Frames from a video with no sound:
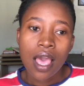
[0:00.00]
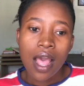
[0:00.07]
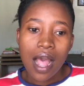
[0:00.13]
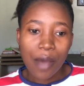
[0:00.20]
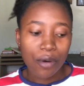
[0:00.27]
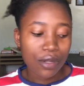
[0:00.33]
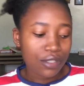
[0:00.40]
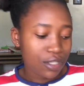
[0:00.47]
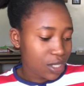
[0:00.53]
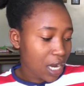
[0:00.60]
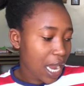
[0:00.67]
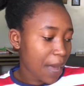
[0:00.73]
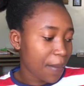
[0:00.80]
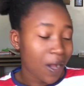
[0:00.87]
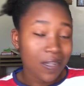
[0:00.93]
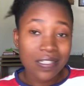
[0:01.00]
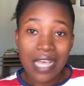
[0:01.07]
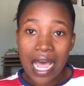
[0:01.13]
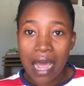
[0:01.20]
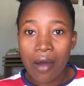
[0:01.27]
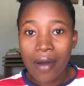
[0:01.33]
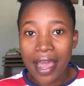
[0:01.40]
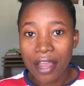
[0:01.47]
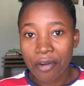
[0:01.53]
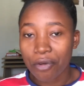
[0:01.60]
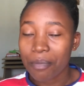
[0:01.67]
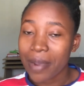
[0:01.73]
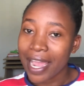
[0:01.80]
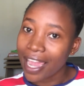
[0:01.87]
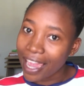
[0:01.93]
I want to talk about how I grew
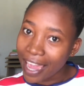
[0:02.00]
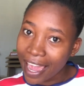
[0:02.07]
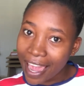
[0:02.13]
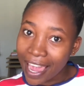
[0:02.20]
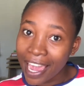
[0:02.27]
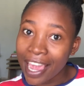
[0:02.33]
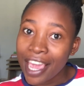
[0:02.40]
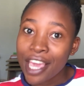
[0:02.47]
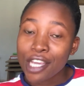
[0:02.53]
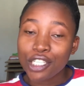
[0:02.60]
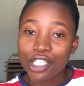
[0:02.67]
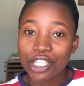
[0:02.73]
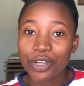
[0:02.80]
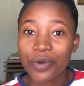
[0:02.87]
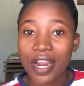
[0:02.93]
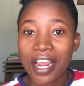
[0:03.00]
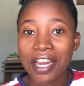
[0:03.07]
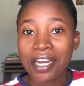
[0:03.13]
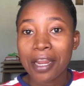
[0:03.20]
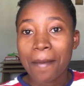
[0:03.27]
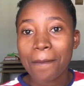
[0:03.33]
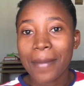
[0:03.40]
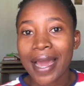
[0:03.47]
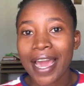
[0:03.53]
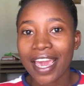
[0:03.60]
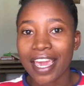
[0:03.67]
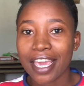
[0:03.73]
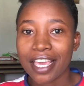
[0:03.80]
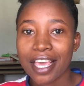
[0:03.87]
my hair during my